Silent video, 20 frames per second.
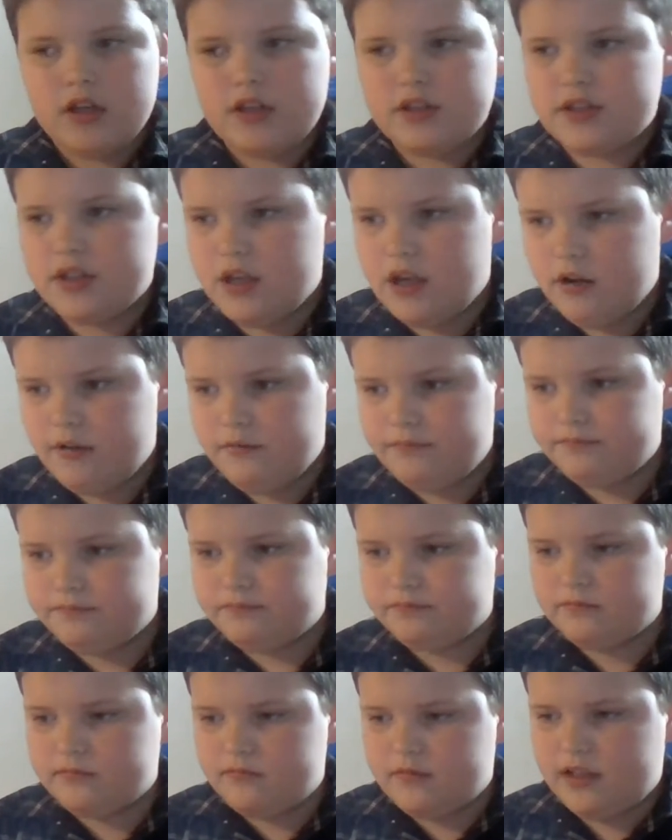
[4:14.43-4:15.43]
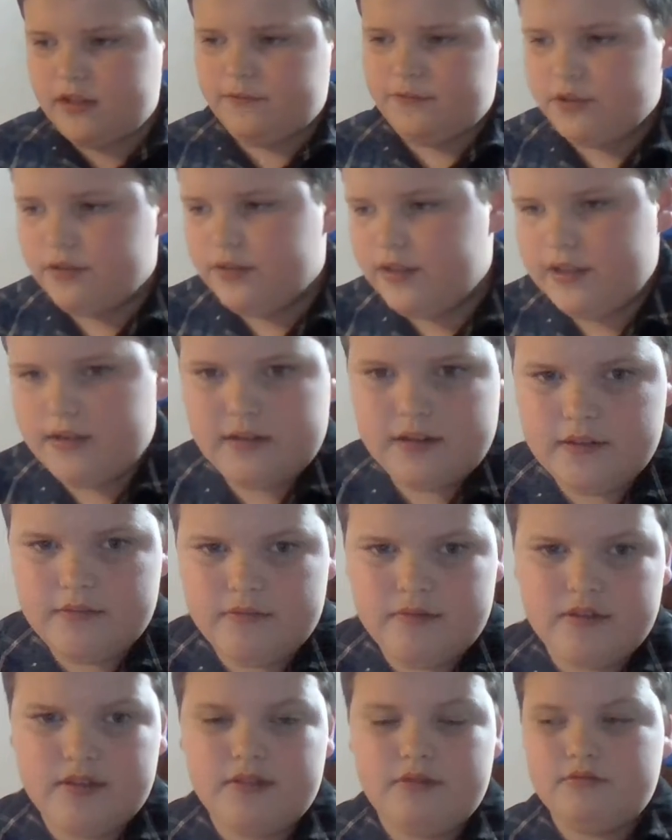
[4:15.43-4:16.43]
So if you
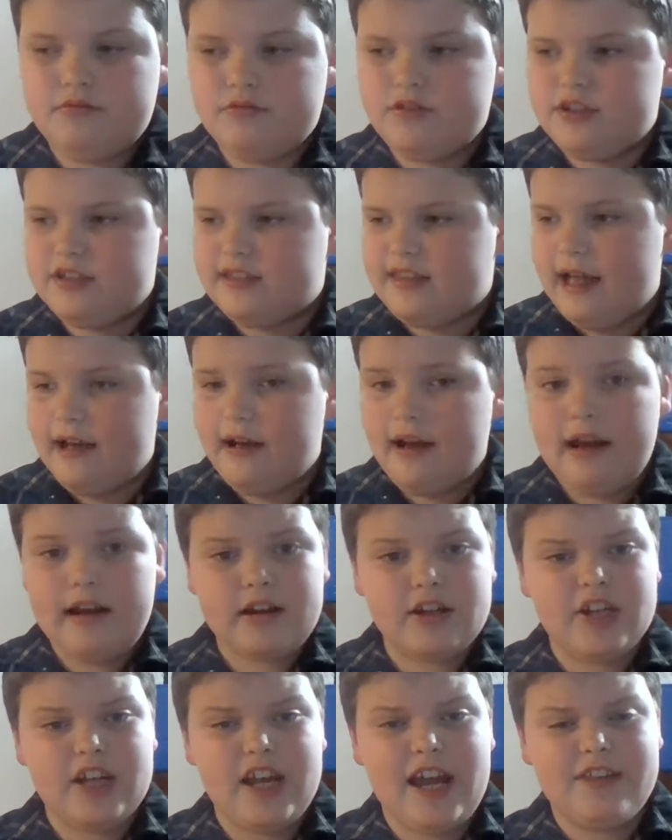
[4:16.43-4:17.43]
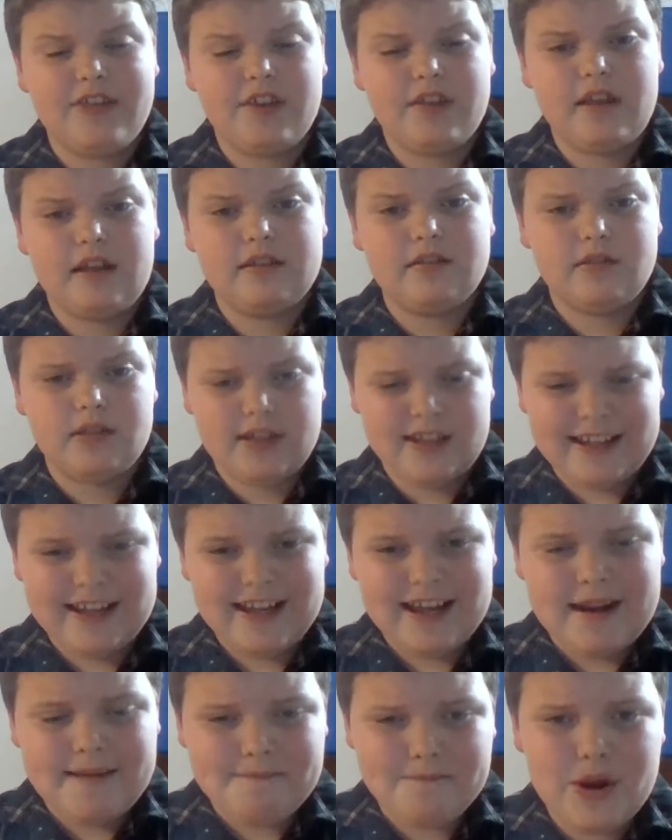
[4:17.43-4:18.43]
just that, actually, I think
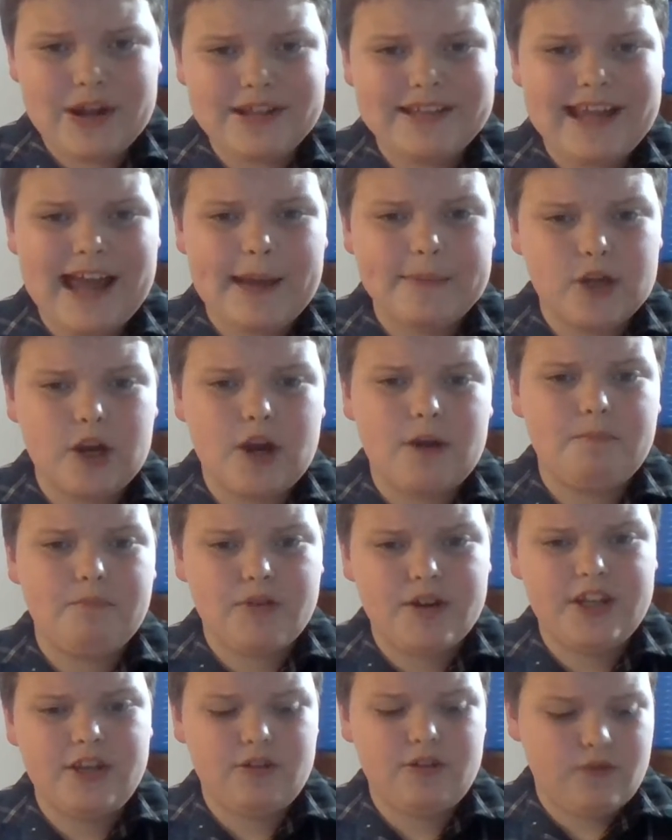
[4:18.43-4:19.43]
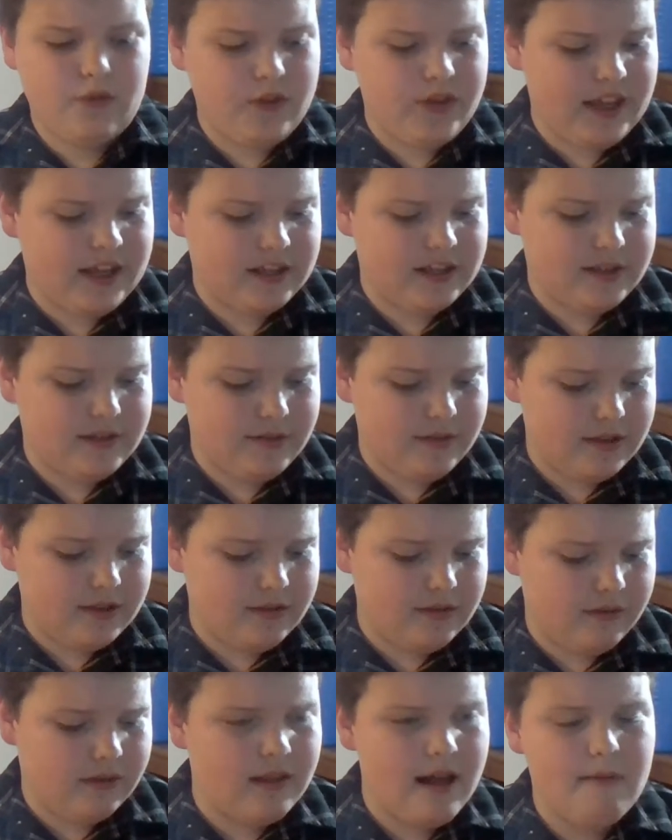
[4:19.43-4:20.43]
bread tabs are pretty useful things. You
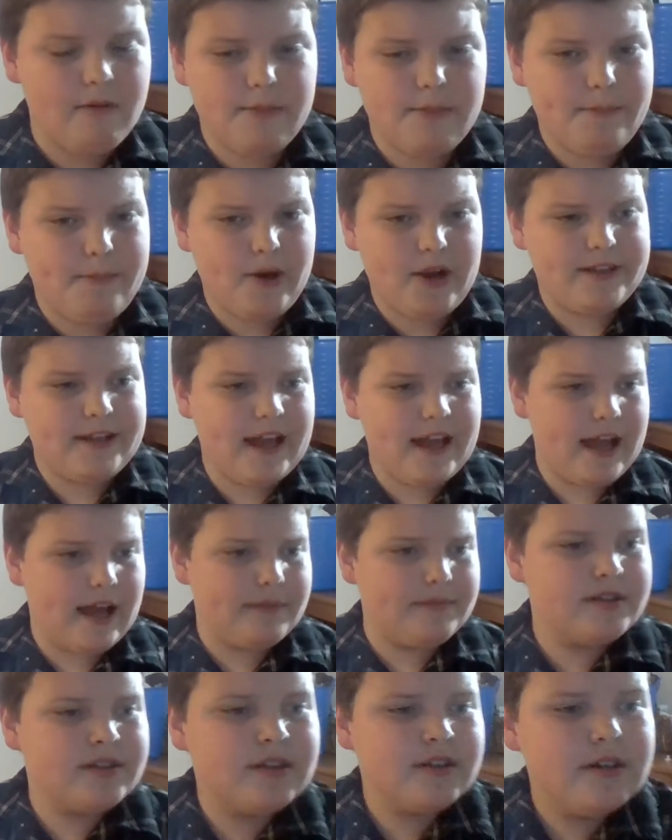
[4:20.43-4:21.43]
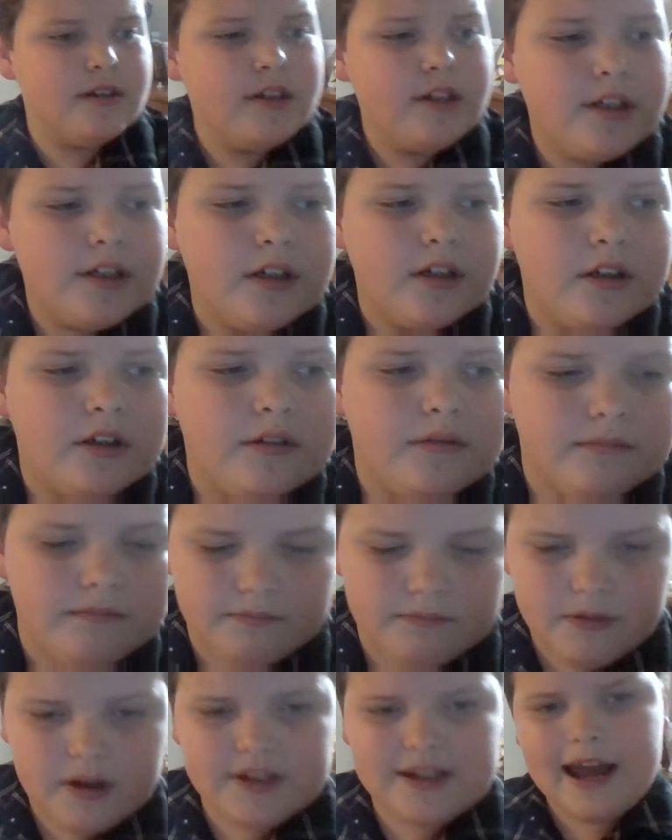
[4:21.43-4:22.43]
can do a lot with bread tabs.
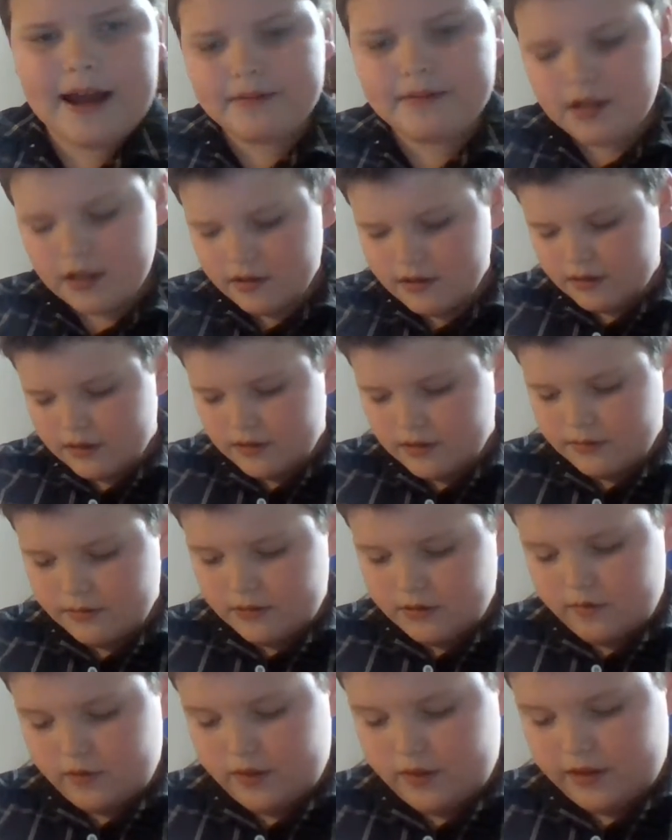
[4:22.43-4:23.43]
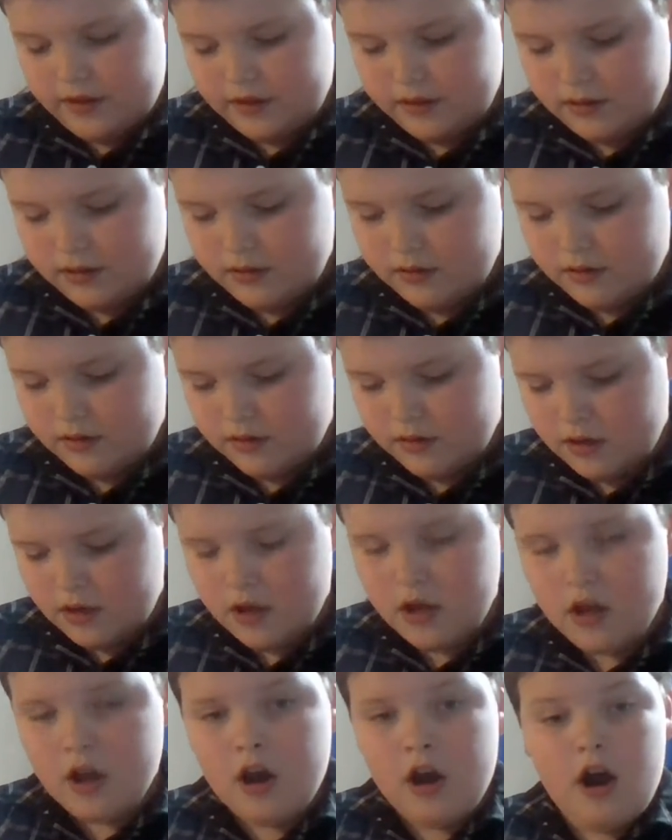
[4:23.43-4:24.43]
Bread tabs are some useful things.
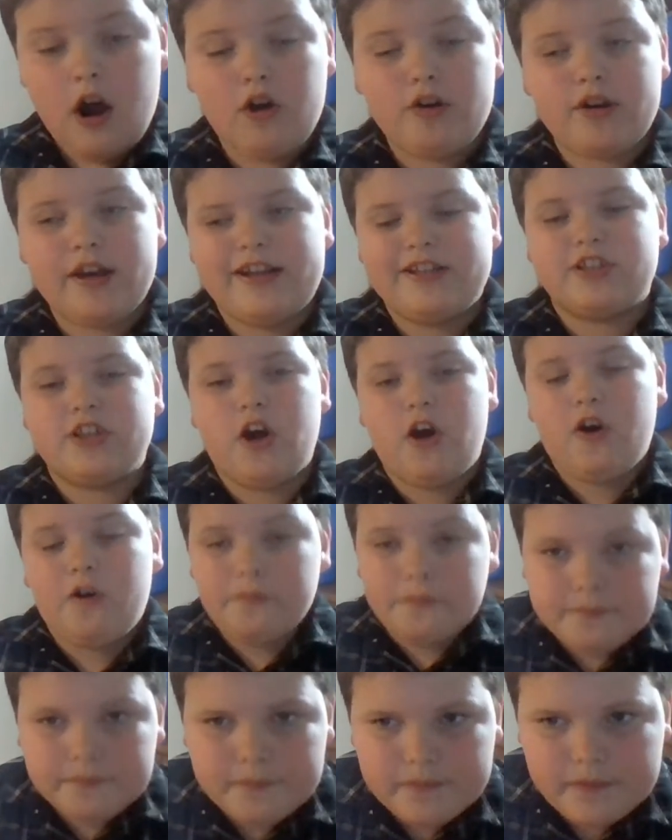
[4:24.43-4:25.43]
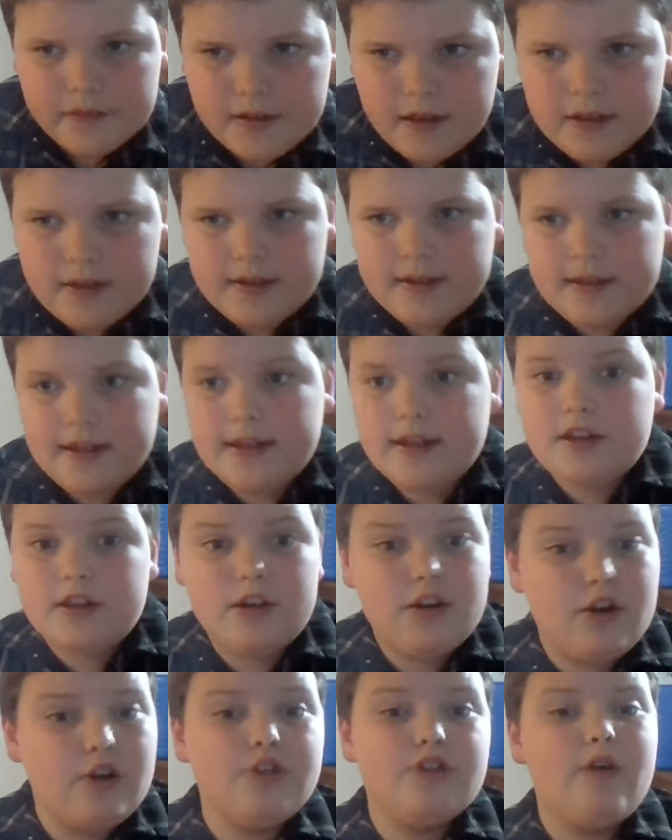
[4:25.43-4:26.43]
Okay, so
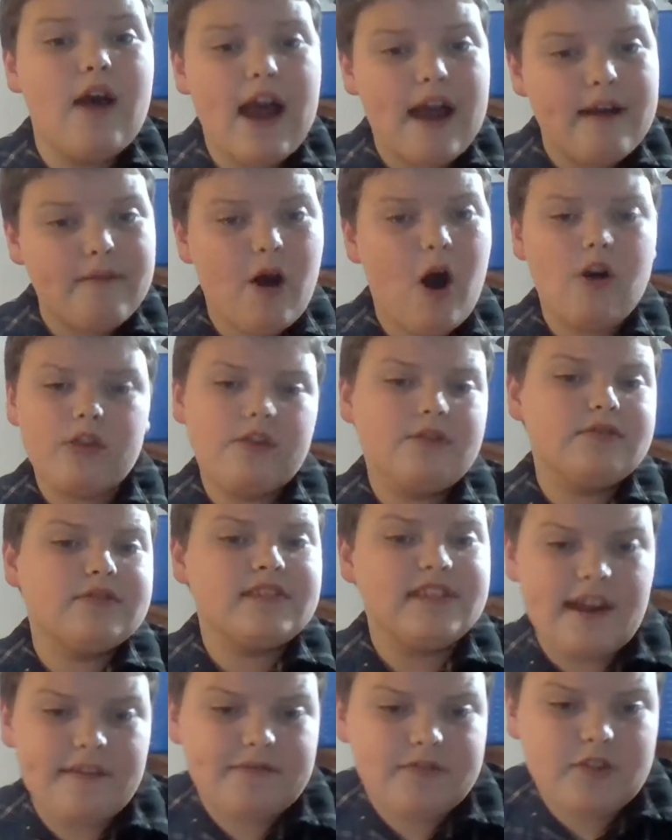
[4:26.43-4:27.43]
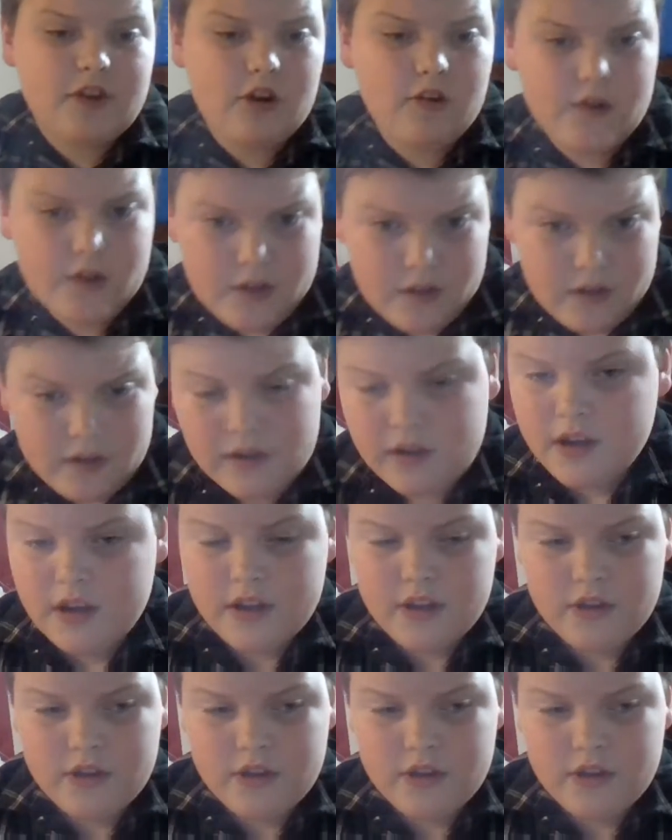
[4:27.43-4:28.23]
you have all those leftover